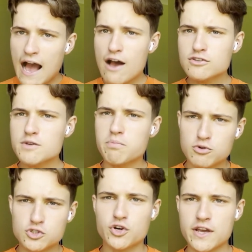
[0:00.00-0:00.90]
How's it
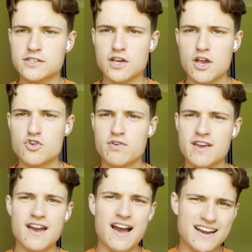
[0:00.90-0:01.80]
portraying surgery
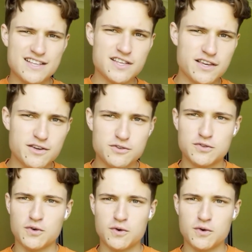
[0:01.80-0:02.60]
and is it useful?